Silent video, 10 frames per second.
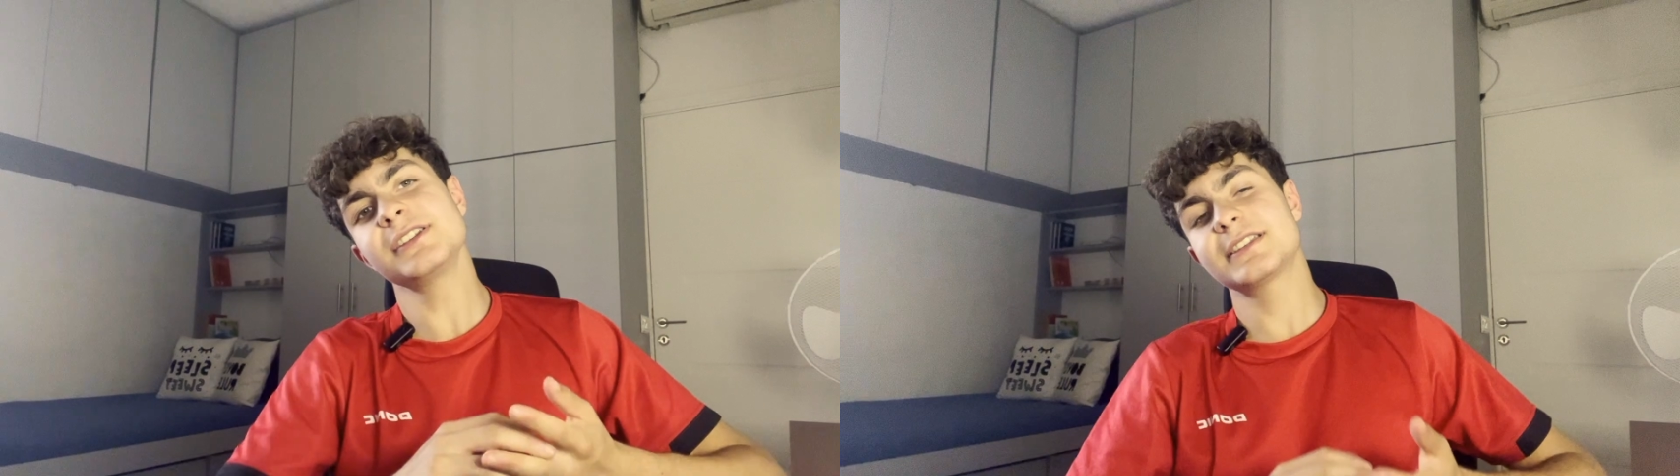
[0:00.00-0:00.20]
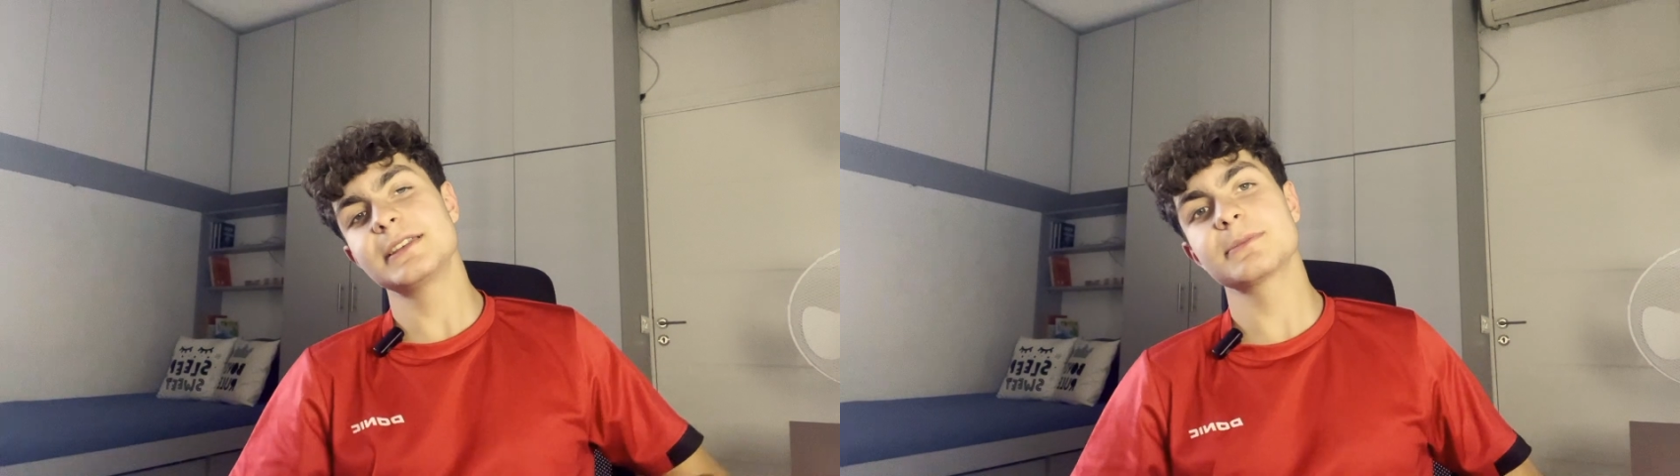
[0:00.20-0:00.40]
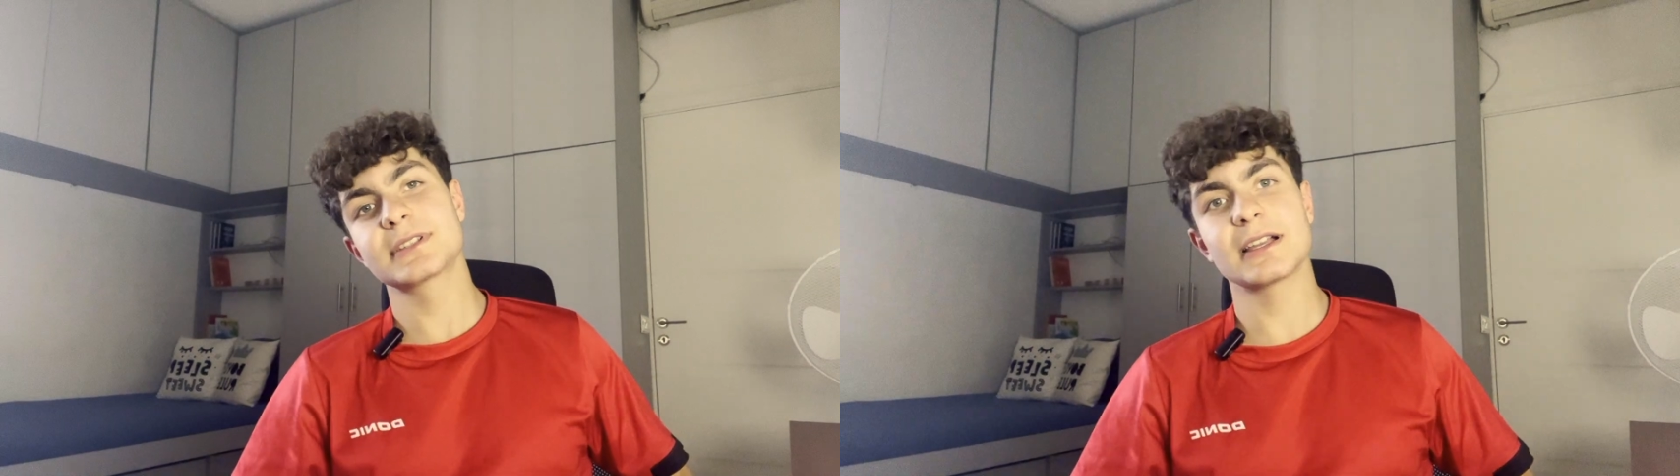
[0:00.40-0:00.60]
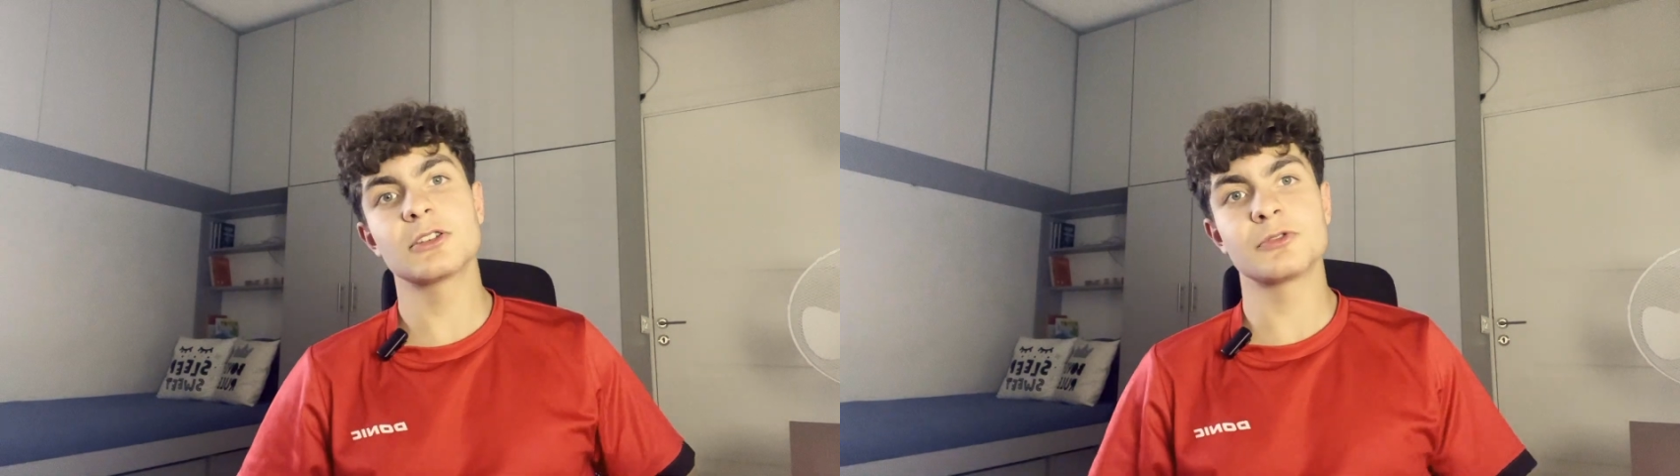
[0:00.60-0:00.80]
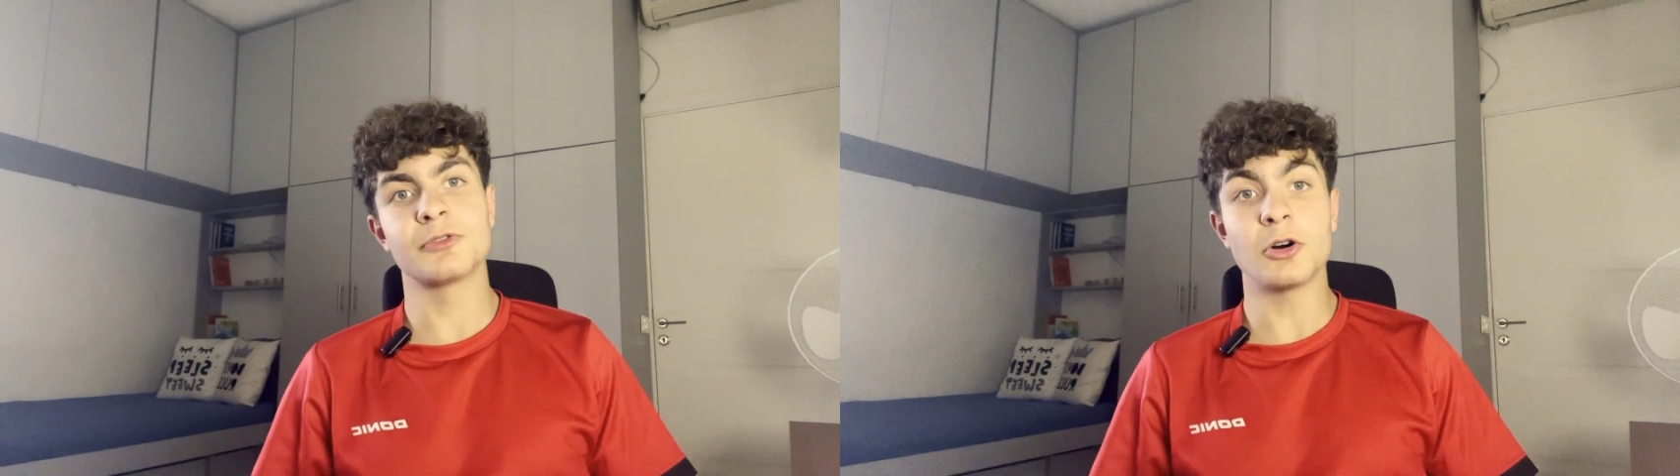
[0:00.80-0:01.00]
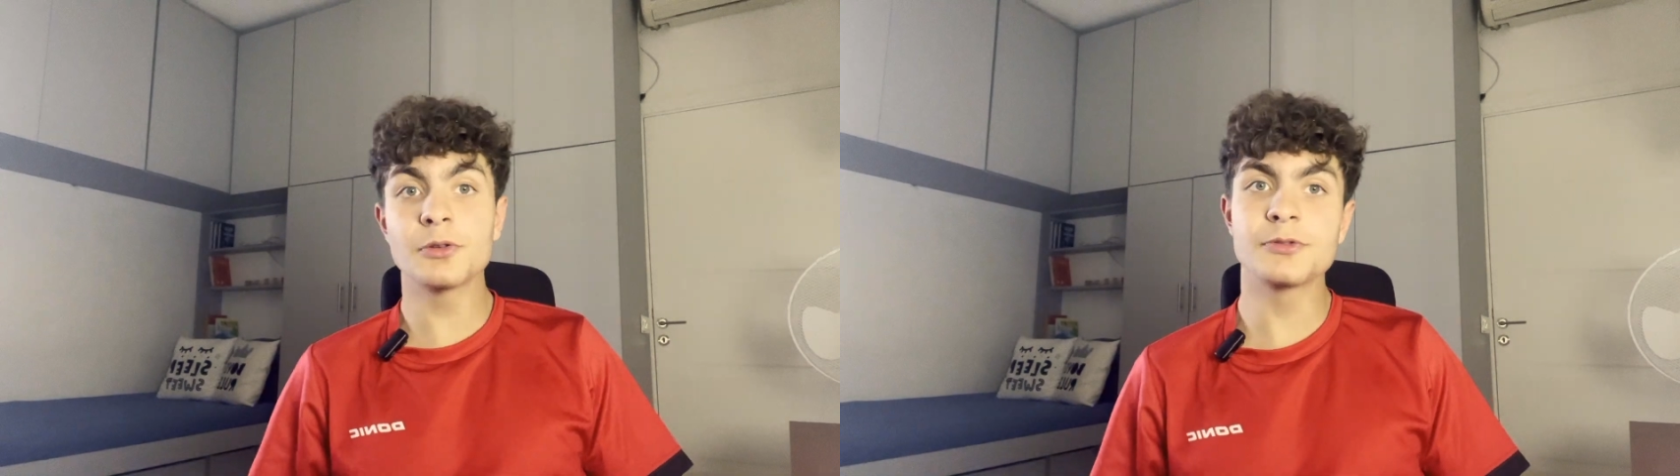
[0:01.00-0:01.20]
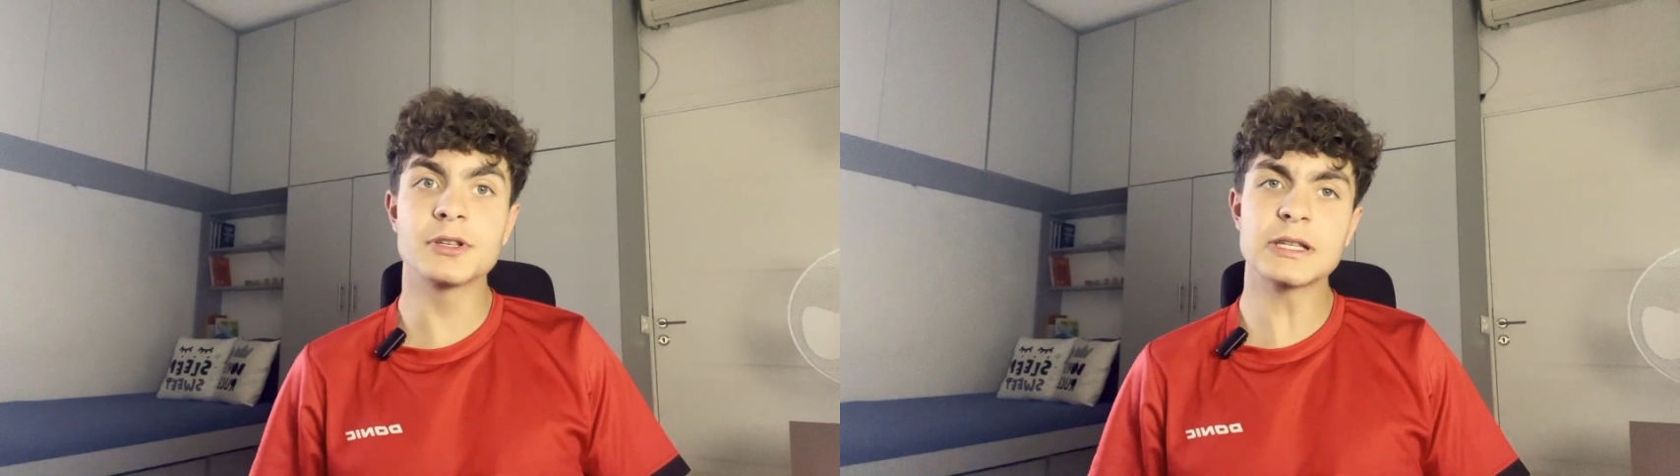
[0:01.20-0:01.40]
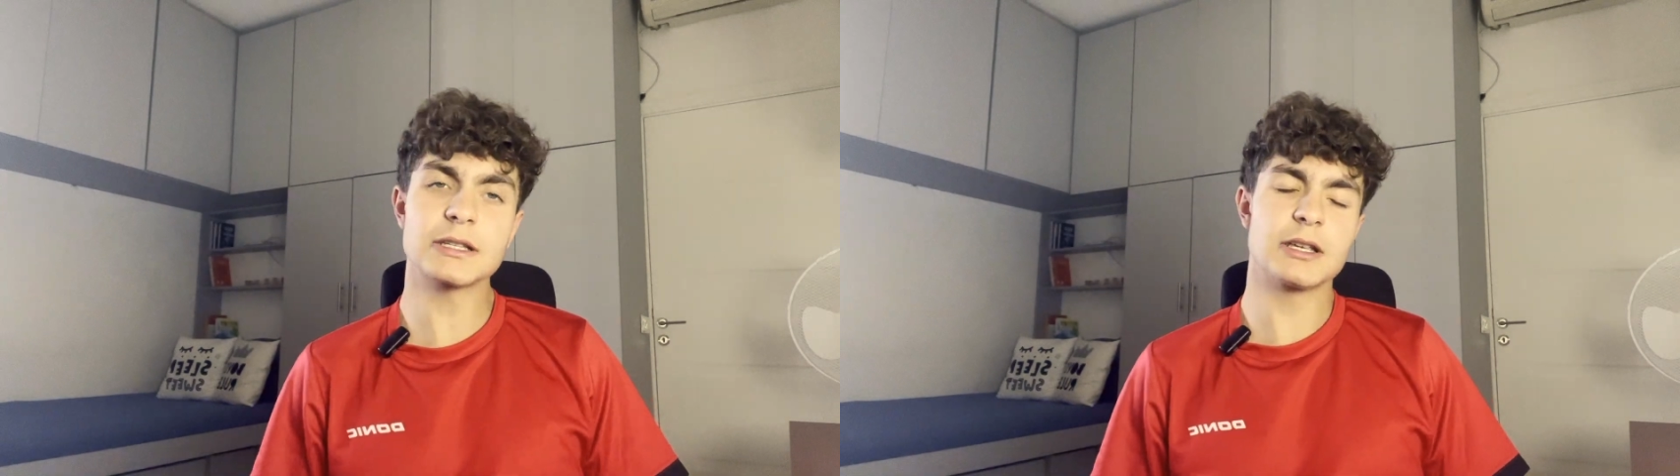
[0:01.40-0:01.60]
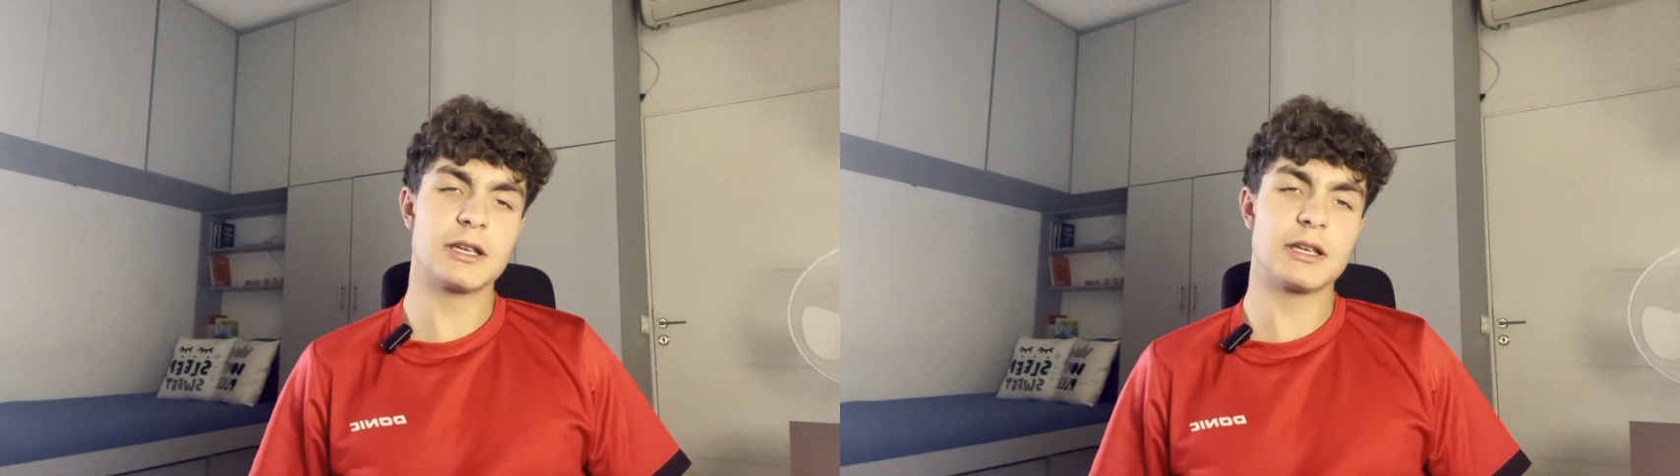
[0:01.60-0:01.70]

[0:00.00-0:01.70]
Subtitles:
seems kind of obvious,